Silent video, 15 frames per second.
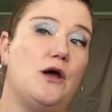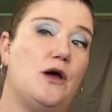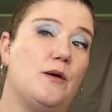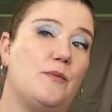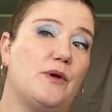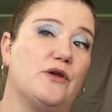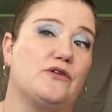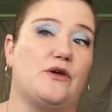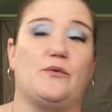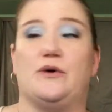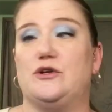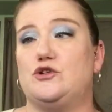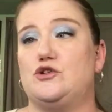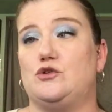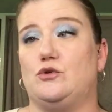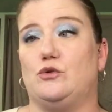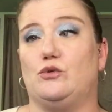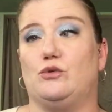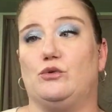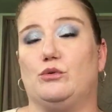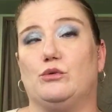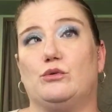because I went
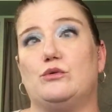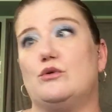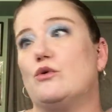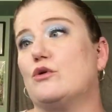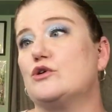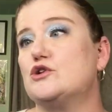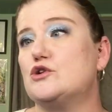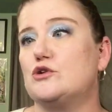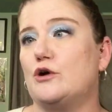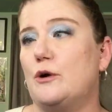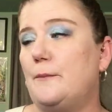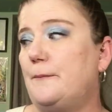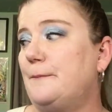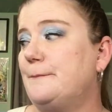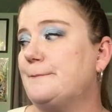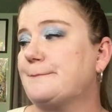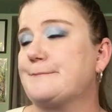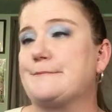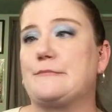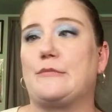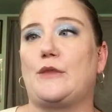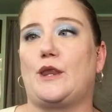to Nordstrom
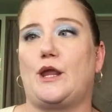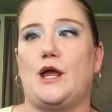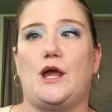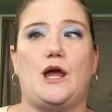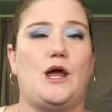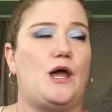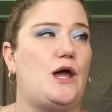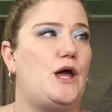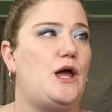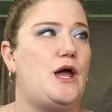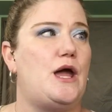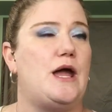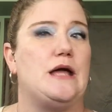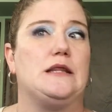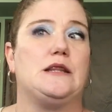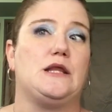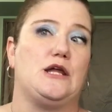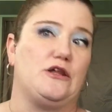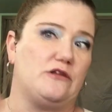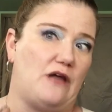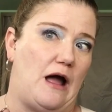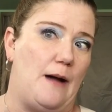and
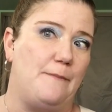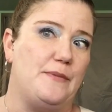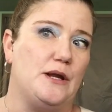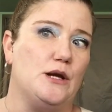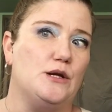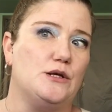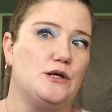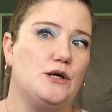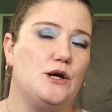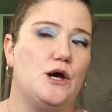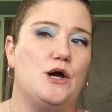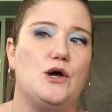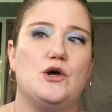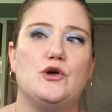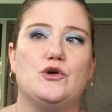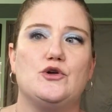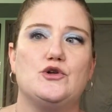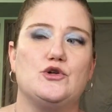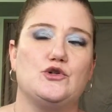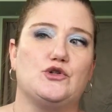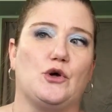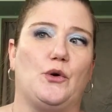things happened.
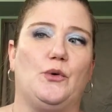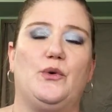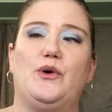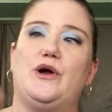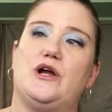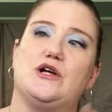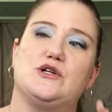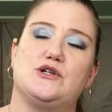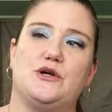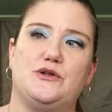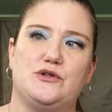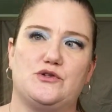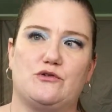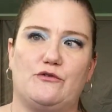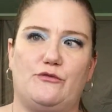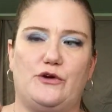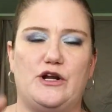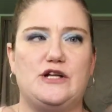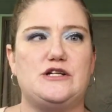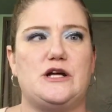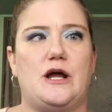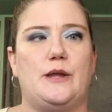So here's all the store
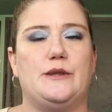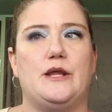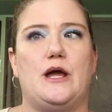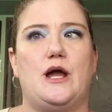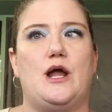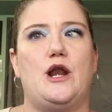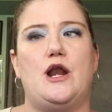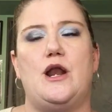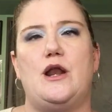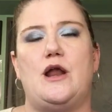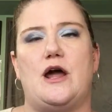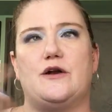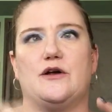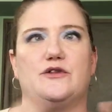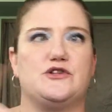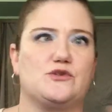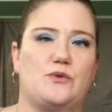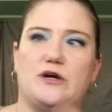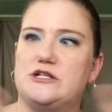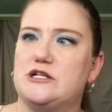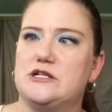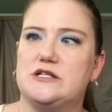footage and all the
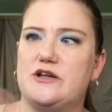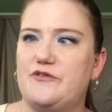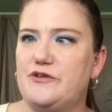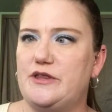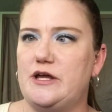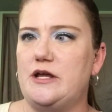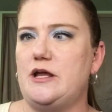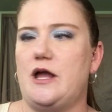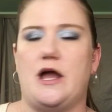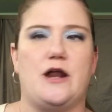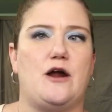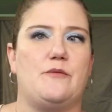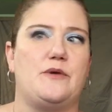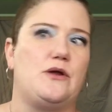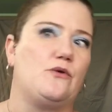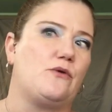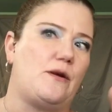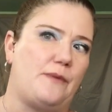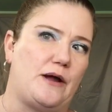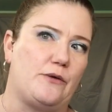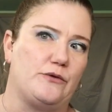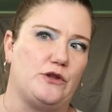swatches and everything, and I'll be right
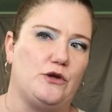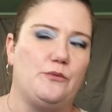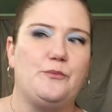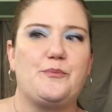back with you.